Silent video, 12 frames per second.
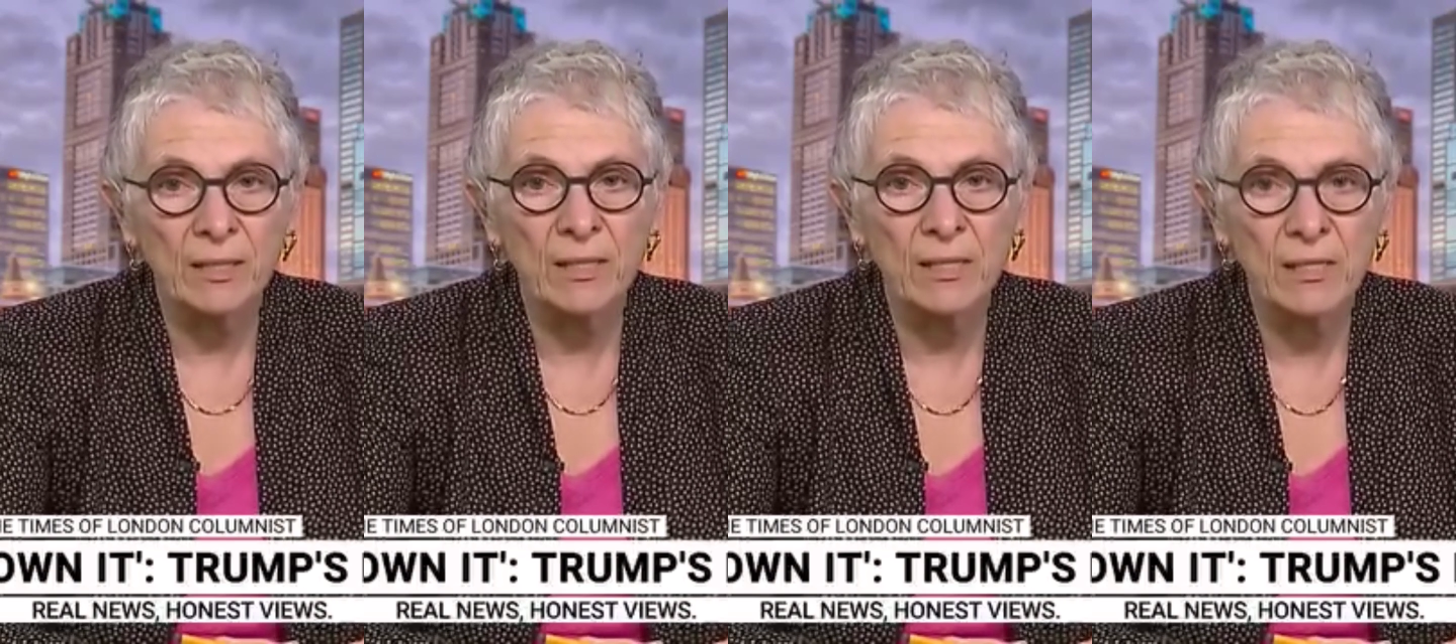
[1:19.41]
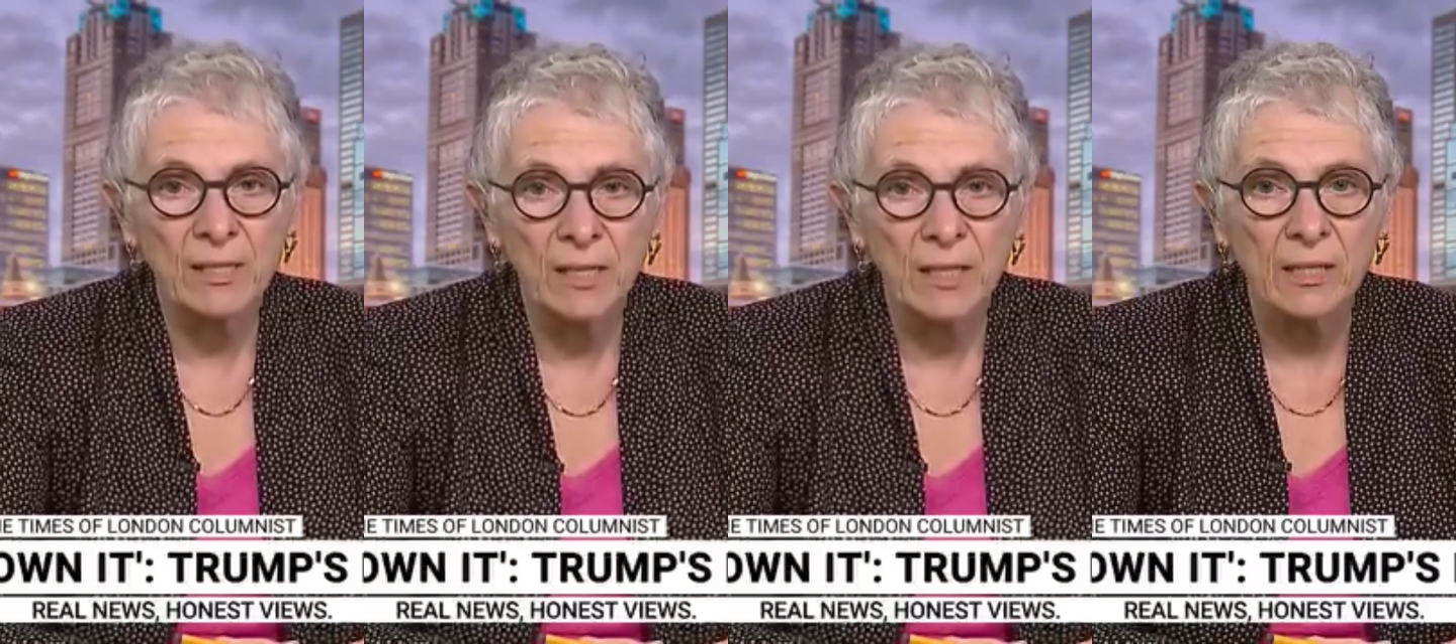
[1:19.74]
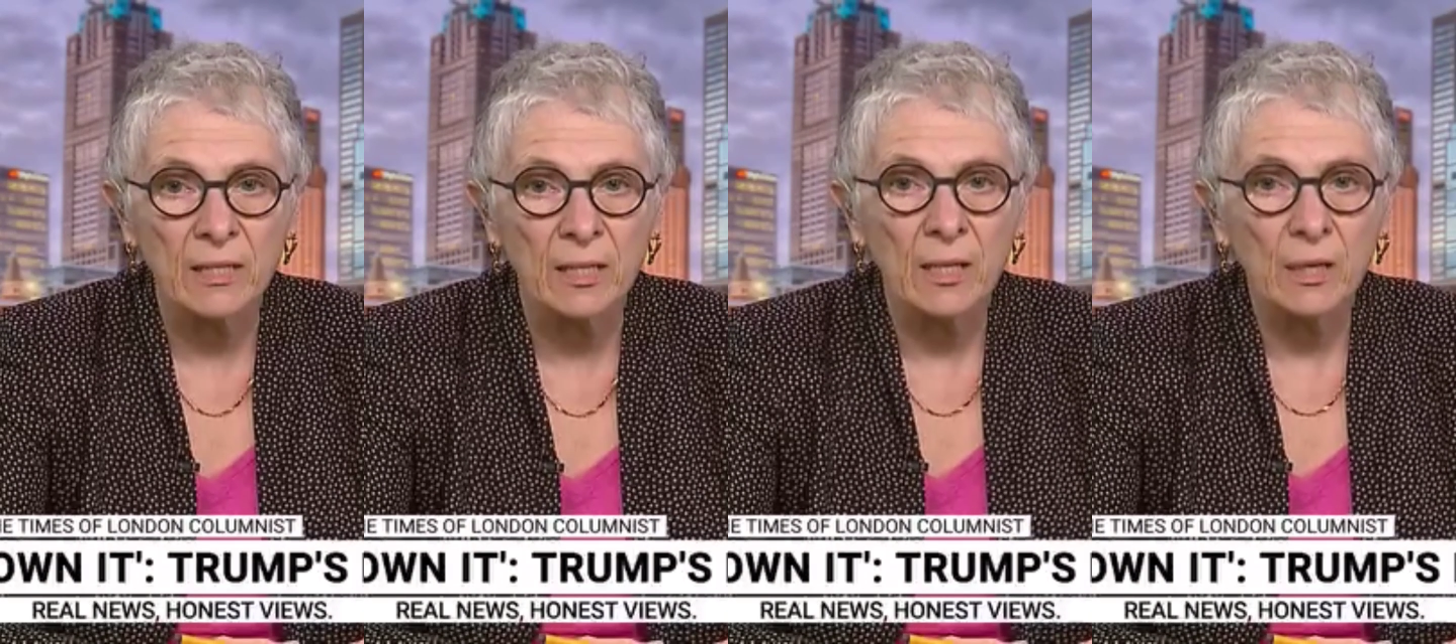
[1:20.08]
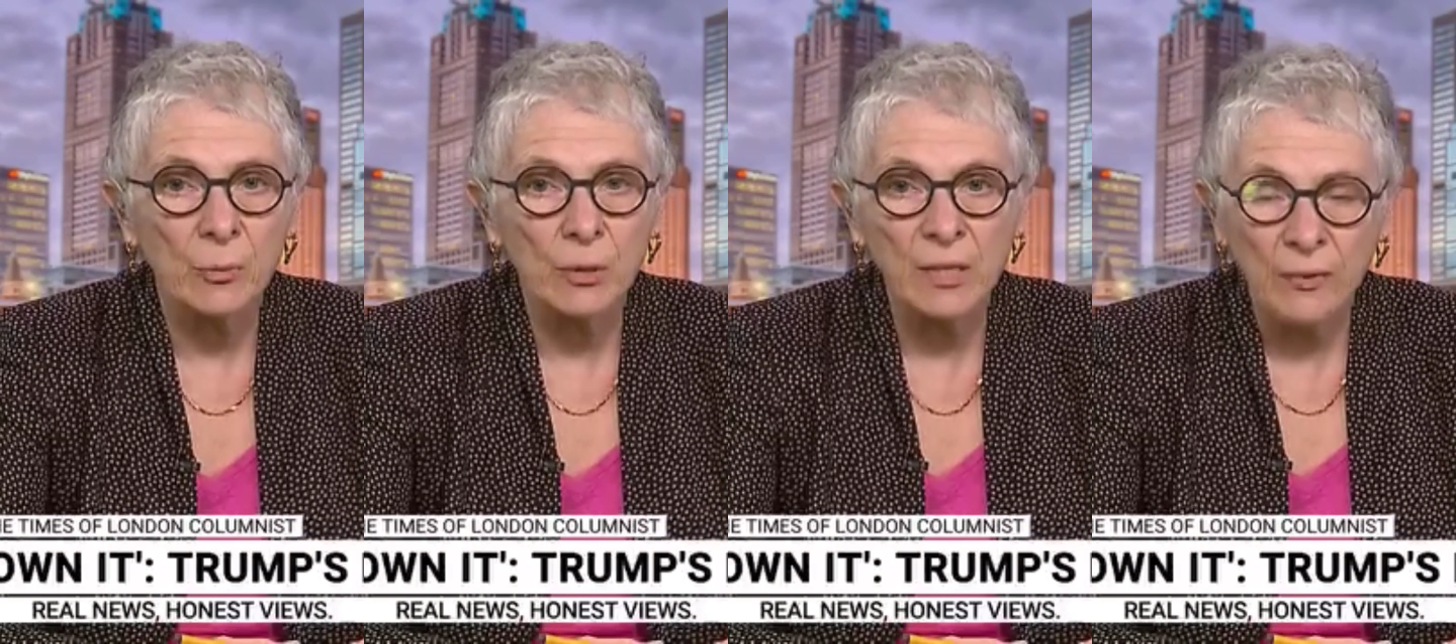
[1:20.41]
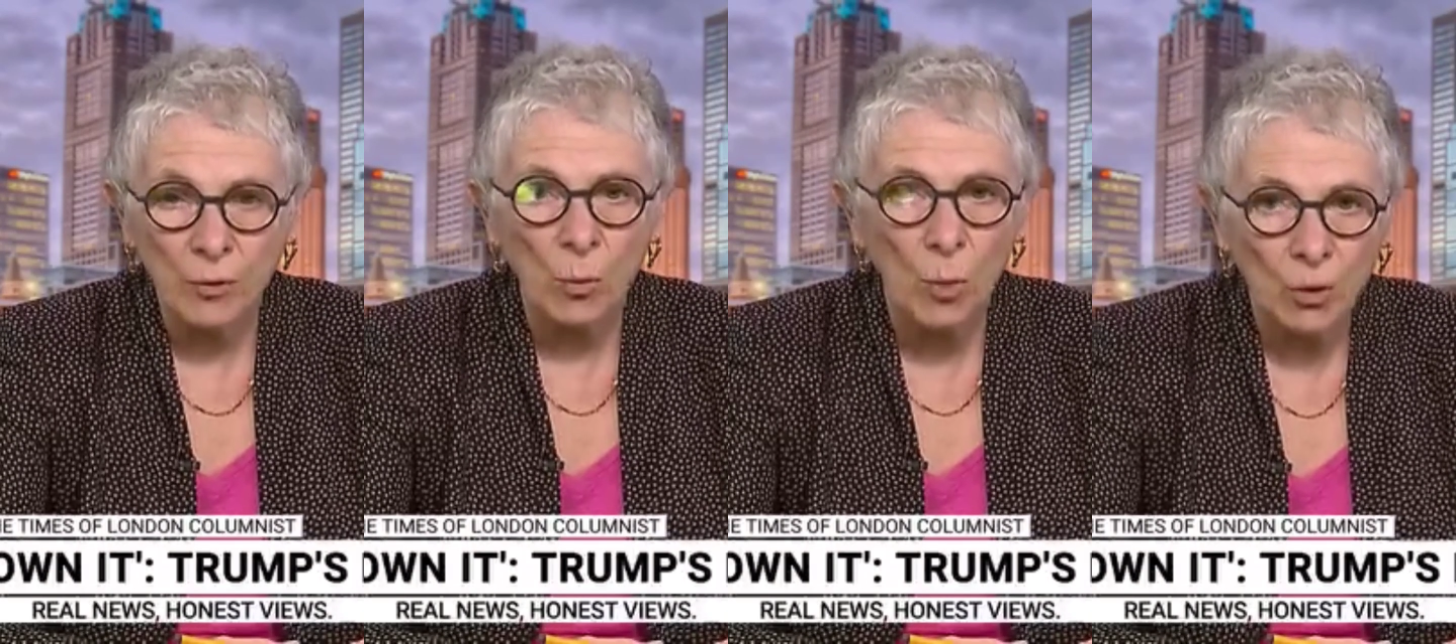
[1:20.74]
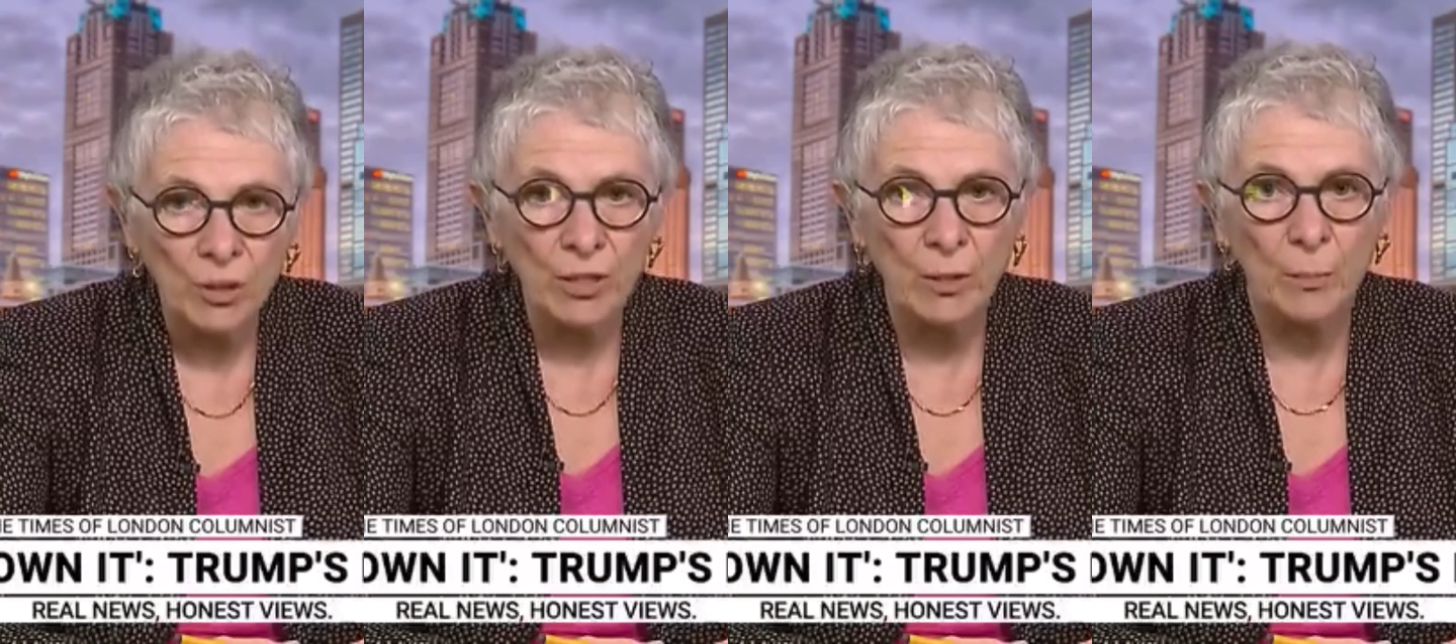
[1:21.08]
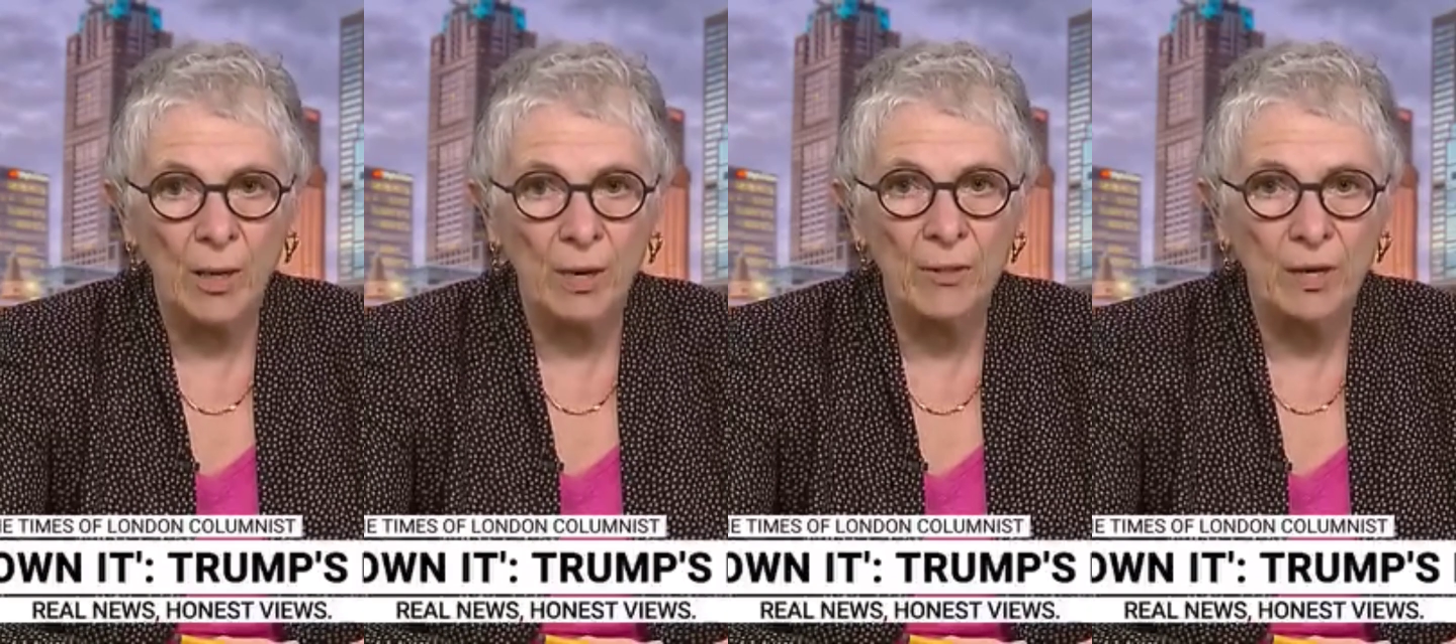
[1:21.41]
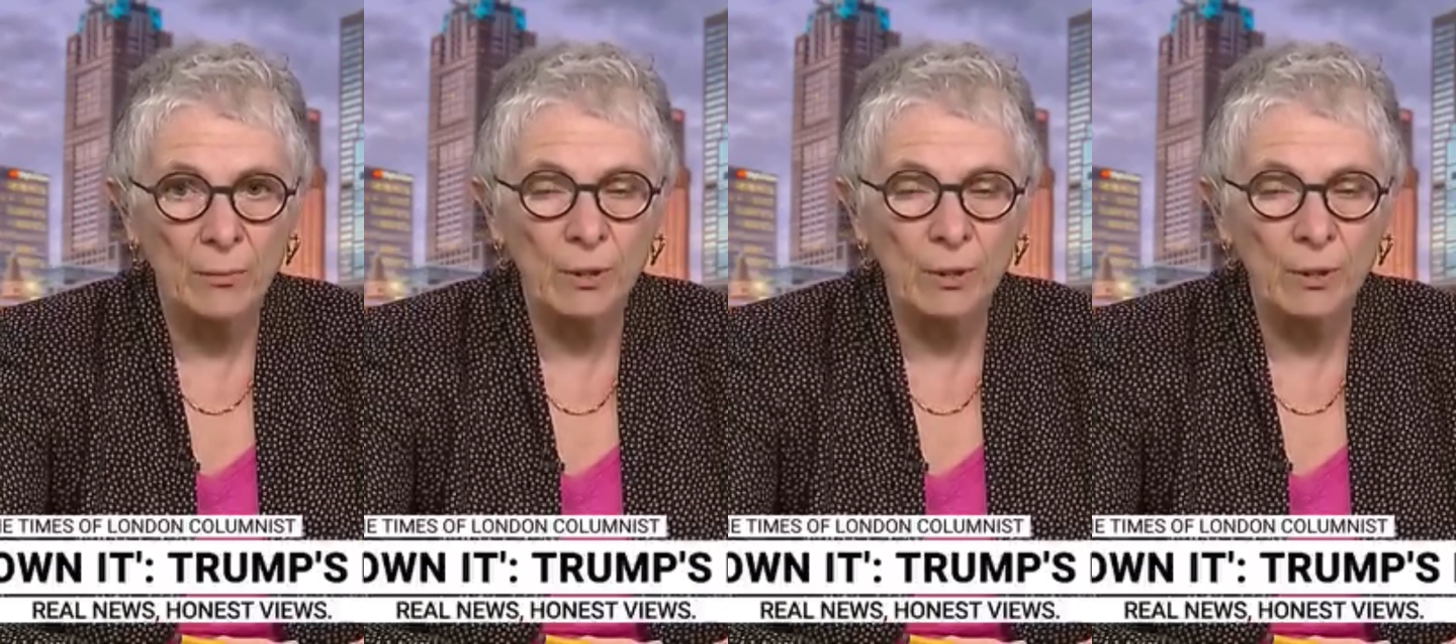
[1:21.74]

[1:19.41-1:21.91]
state was never wanted by them.